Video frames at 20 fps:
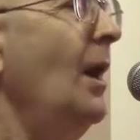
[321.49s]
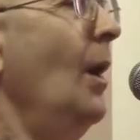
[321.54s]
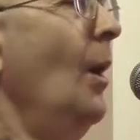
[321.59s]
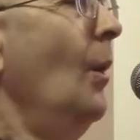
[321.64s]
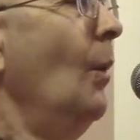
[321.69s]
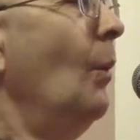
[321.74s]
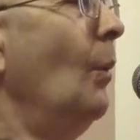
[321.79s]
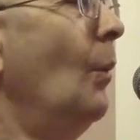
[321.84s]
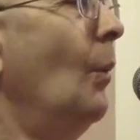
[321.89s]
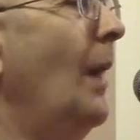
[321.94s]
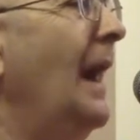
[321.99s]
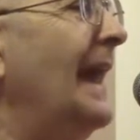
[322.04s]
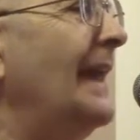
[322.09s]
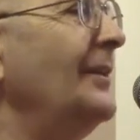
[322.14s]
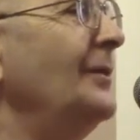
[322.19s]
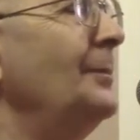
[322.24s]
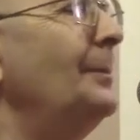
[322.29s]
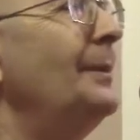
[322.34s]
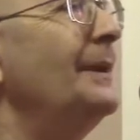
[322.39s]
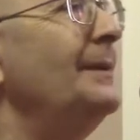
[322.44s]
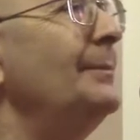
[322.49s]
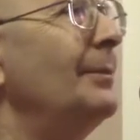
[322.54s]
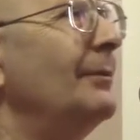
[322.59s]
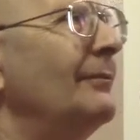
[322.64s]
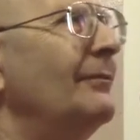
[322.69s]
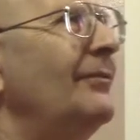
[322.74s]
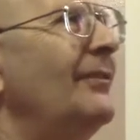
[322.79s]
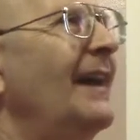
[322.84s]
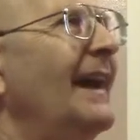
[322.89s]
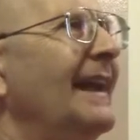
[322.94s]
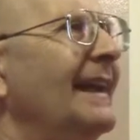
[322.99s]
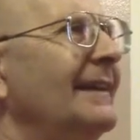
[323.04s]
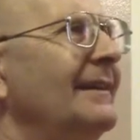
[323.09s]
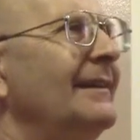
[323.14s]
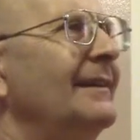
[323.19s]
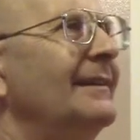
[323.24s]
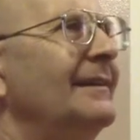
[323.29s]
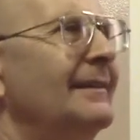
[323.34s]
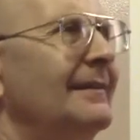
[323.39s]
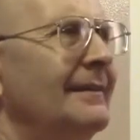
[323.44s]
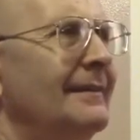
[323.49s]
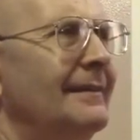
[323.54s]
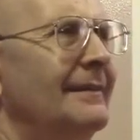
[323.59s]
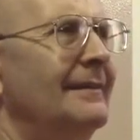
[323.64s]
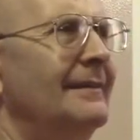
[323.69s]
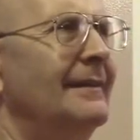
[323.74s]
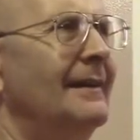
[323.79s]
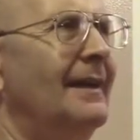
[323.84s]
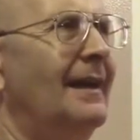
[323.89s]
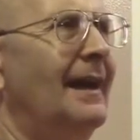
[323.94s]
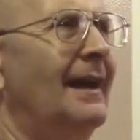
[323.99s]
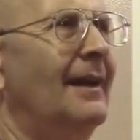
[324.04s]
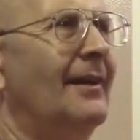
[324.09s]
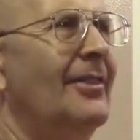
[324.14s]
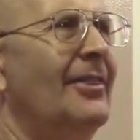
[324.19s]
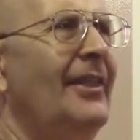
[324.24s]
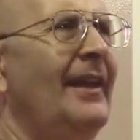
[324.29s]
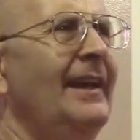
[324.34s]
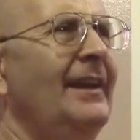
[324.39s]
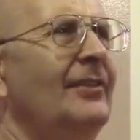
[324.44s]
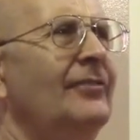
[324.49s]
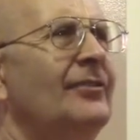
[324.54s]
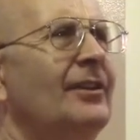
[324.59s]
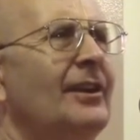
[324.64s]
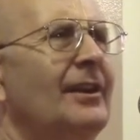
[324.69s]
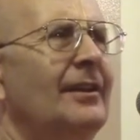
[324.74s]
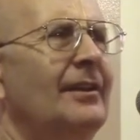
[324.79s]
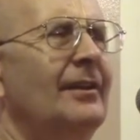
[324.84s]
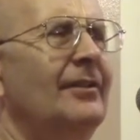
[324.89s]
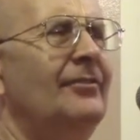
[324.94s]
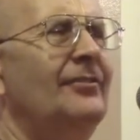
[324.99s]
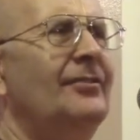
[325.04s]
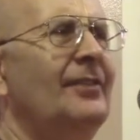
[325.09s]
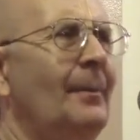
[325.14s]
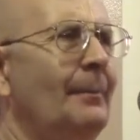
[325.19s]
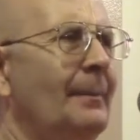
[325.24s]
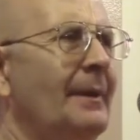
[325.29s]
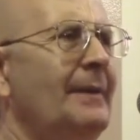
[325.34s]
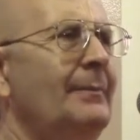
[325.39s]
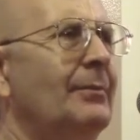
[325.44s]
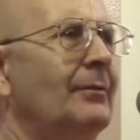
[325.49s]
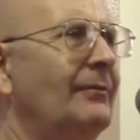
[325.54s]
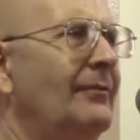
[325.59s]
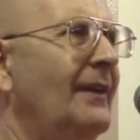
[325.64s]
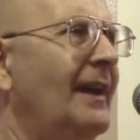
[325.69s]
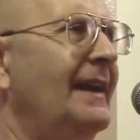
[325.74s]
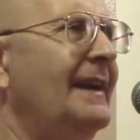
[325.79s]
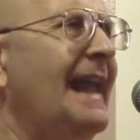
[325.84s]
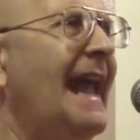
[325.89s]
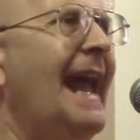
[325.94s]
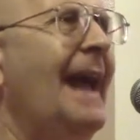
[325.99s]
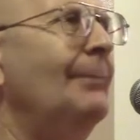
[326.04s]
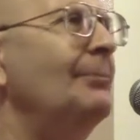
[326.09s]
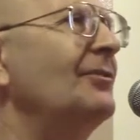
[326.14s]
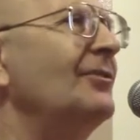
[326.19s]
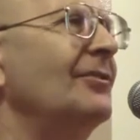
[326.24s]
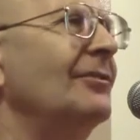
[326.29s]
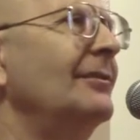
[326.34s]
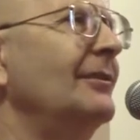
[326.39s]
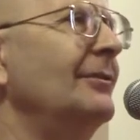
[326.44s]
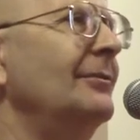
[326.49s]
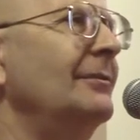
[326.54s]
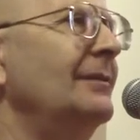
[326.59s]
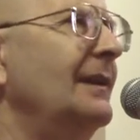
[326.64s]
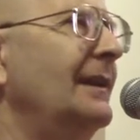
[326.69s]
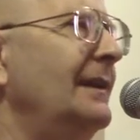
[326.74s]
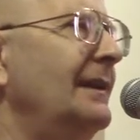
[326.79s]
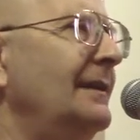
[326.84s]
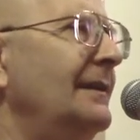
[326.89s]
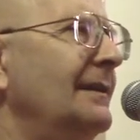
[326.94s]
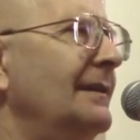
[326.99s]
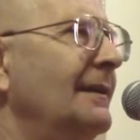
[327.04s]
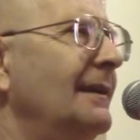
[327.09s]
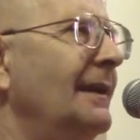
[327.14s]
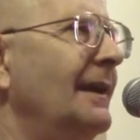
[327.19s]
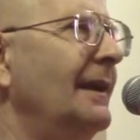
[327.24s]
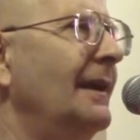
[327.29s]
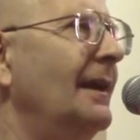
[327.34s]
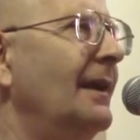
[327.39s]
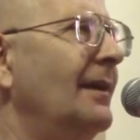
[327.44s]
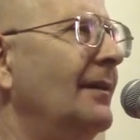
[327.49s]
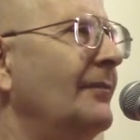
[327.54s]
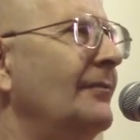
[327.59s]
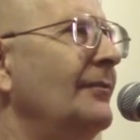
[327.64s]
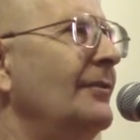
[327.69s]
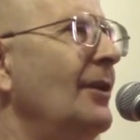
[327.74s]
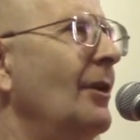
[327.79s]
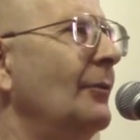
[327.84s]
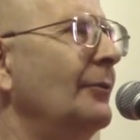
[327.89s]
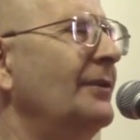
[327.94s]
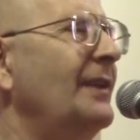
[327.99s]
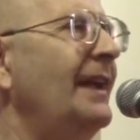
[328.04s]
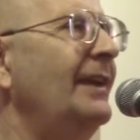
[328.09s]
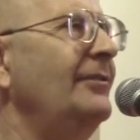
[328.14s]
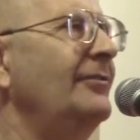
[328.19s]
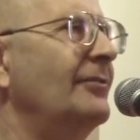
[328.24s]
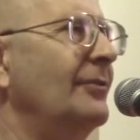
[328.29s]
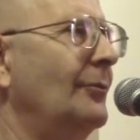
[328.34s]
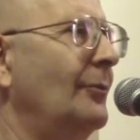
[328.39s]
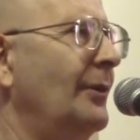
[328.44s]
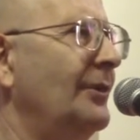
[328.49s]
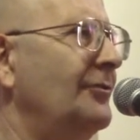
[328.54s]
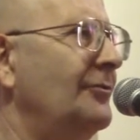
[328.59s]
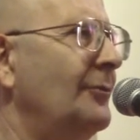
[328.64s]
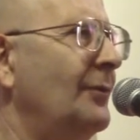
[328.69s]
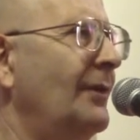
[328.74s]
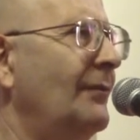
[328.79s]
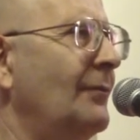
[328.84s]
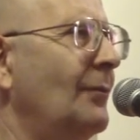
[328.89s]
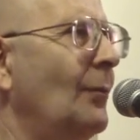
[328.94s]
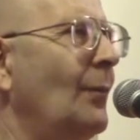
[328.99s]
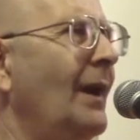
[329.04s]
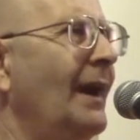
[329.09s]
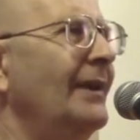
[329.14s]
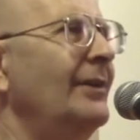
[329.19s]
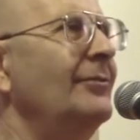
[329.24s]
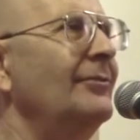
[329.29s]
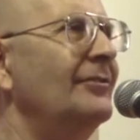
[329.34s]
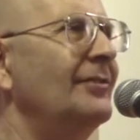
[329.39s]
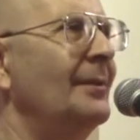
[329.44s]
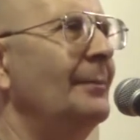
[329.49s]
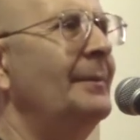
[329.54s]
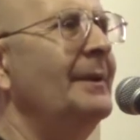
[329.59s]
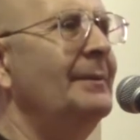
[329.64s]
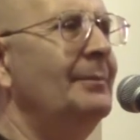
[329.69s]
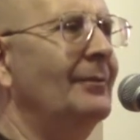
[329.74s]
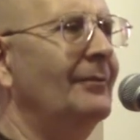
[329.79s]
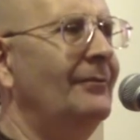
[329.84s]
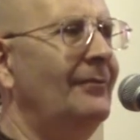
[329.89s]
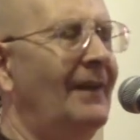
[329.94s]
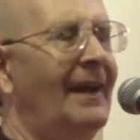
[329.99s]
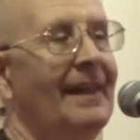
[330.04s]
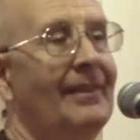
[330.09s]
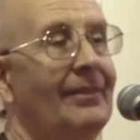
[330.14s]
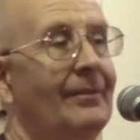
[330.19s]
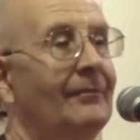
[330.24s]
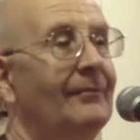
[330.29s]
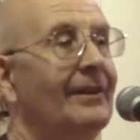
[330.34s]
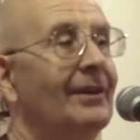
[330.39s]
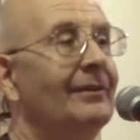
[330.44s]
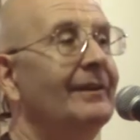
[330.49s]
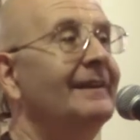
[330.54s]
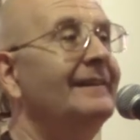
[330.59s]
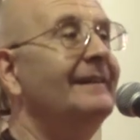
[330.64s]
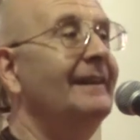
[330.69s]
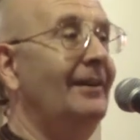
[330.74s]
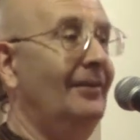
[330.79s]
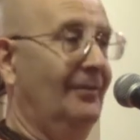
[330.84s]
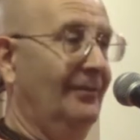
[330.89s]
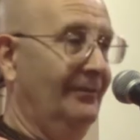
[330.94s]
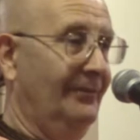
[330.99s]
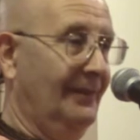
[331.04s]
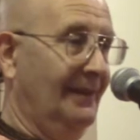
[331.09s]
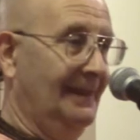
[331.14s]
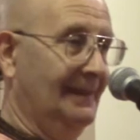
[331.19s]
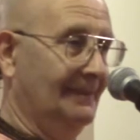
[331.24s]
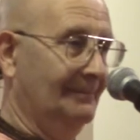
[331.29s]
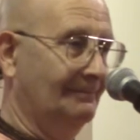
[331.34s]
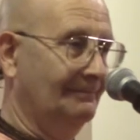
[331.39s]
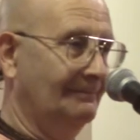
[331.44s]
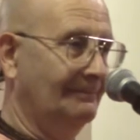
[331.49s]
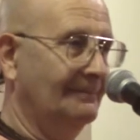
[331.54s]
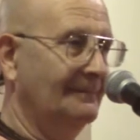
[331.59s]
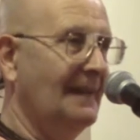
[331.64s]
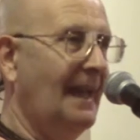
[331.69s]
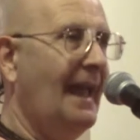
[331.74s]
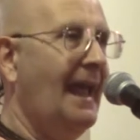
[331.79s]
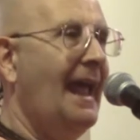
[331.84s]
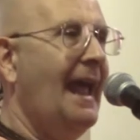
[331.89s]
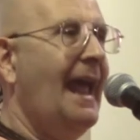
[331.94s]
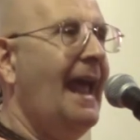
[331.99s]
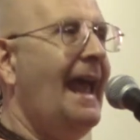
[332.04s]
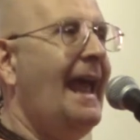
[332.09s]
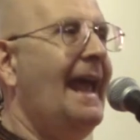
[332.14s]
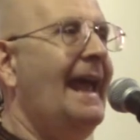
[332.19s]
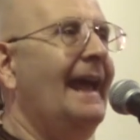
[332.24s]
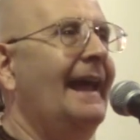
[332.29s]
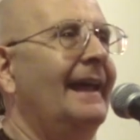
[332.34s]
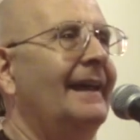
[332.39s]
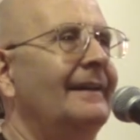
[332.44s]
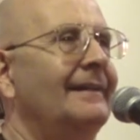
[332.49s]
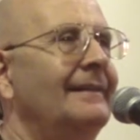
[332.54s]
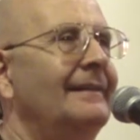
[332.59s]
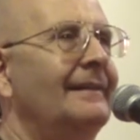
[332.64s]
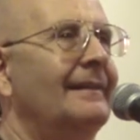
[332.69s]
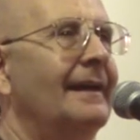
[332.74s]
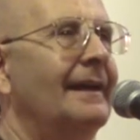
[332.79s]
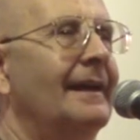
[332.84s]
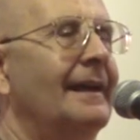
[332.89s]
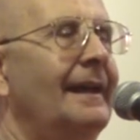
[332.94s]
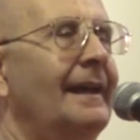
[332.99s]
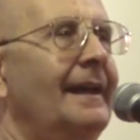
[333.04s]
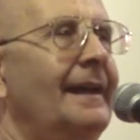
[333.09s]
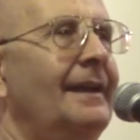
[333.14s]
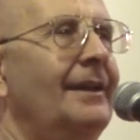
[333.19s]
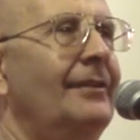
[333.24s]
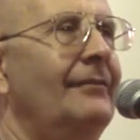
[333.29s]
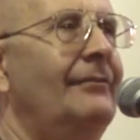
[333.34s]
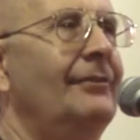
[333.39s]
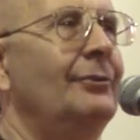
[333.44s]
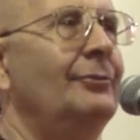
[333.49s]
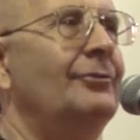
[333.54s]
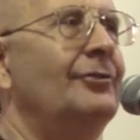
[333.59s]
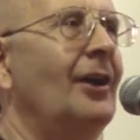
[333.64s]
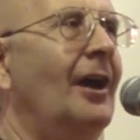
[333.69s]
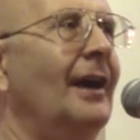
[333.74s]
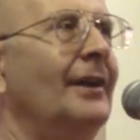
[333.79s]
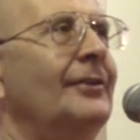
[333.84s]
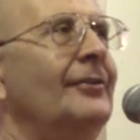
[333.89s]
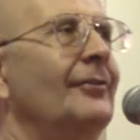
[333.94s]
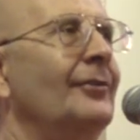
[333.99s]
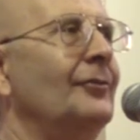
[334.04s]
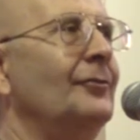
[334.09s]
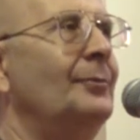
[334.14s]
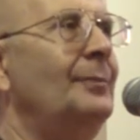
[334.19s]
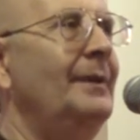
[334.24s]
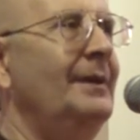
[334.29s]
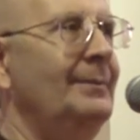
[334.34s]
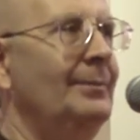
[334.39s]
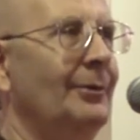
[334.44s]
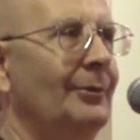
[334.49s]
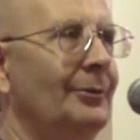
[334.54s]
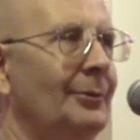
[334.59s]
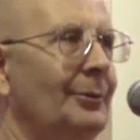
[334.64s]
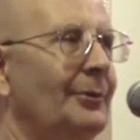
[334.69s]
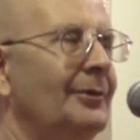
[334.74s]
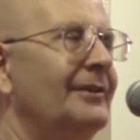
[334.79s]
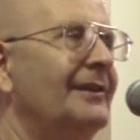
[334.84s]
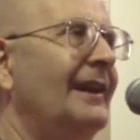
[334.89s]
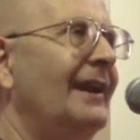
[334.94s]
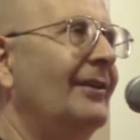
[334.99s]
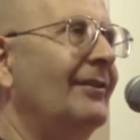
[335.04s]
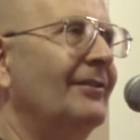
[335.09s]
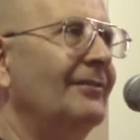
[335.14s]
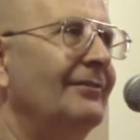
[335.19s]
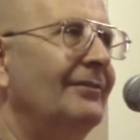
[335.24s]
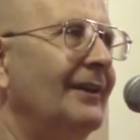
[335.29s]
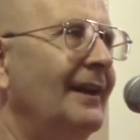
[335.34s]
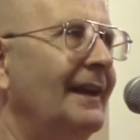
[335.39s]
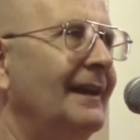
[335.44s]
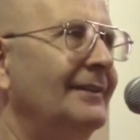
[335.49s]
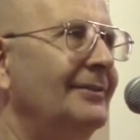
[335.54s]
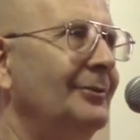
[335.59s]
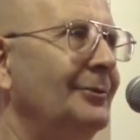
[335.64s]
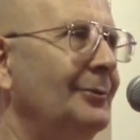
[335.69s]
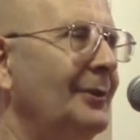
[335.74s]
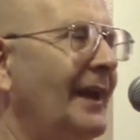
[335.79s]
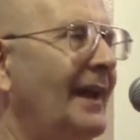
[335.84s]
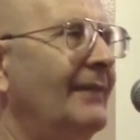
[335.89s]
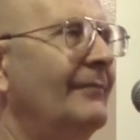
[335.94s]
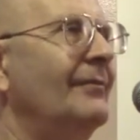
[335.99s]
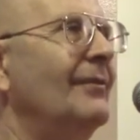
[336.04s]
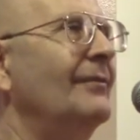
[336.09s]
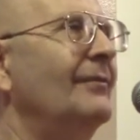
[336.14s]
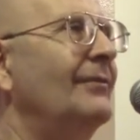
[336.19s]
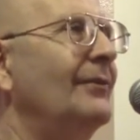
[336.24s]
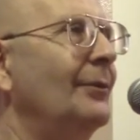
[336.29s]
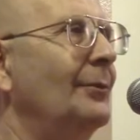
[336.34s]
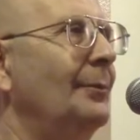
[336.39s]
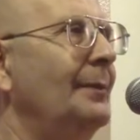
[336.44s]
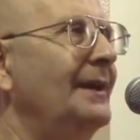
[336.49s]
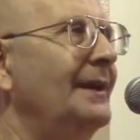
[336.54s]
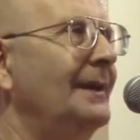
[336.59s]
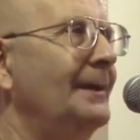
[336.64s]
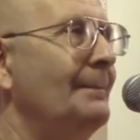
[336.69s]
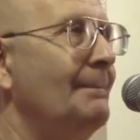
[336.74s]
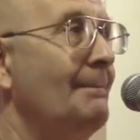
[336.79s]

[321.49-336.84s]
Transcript: Why do people find it, things that some people find absolutely of no danger whatsoever, why do some people find them very terrifying? And if you talk to those people who are terrified, who have the phobia,